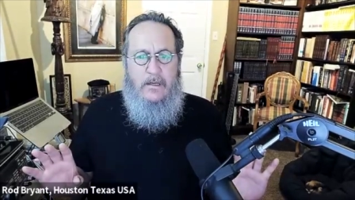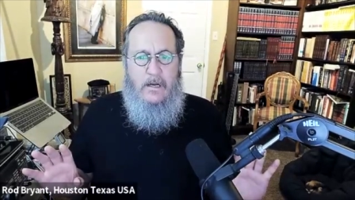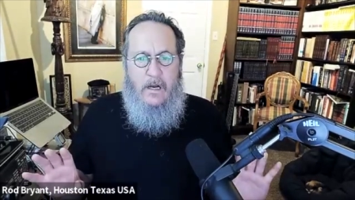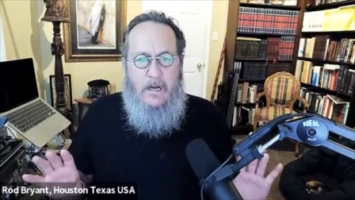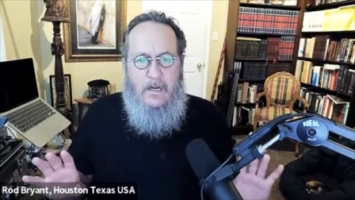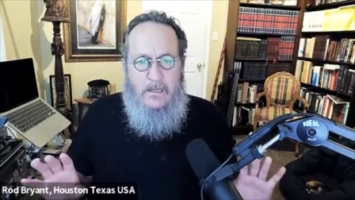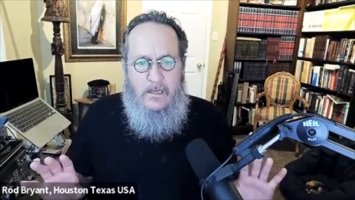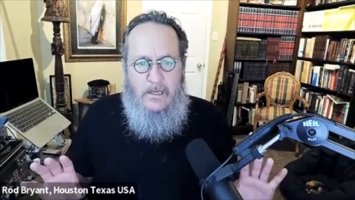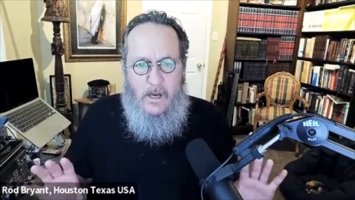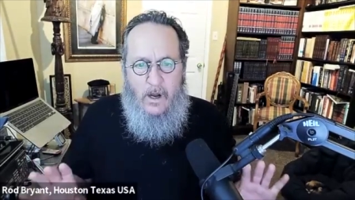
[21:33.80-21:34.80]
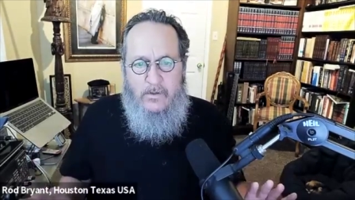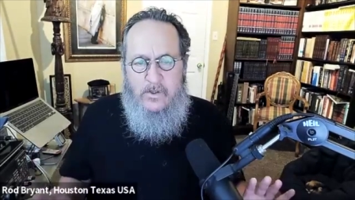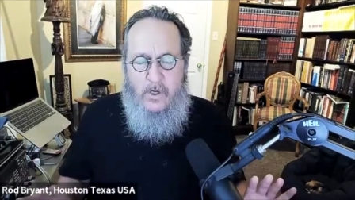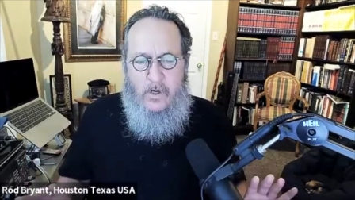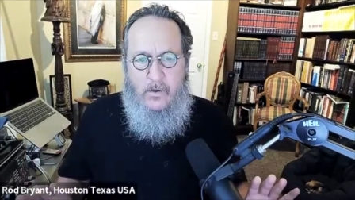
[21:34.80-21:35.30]
uh, he
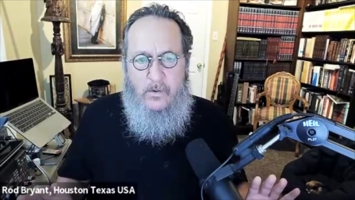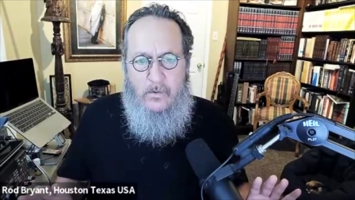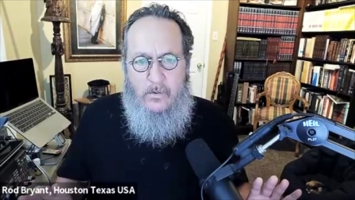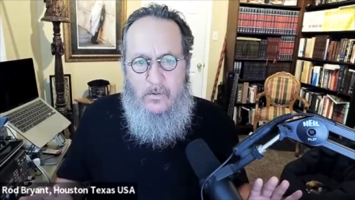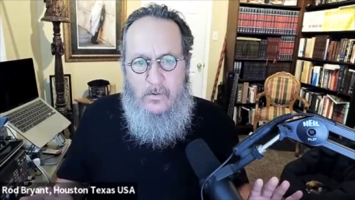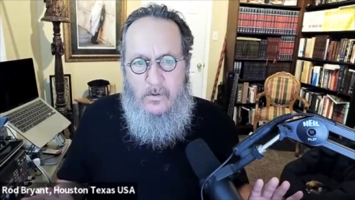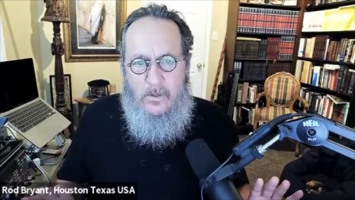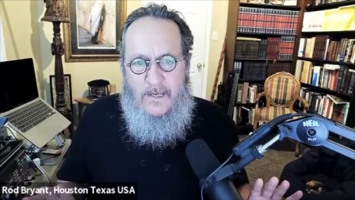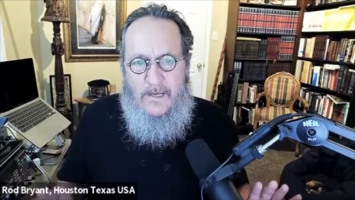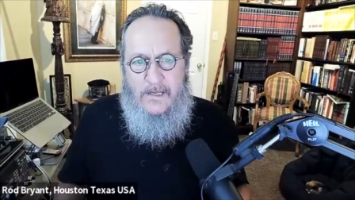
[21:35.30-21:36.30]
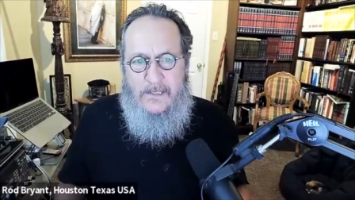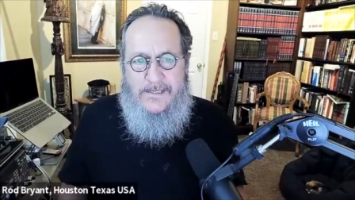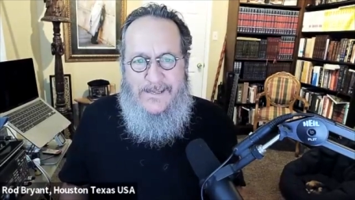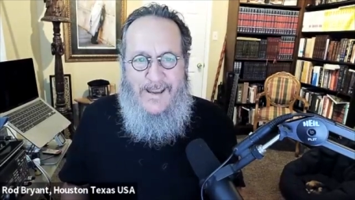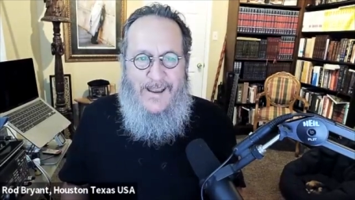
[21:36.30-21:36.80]
also cannot
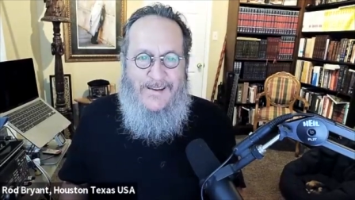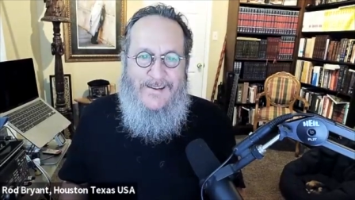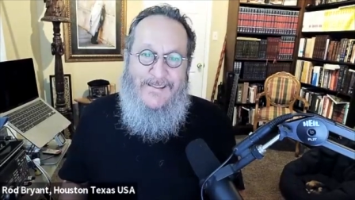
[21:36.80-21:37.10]
stand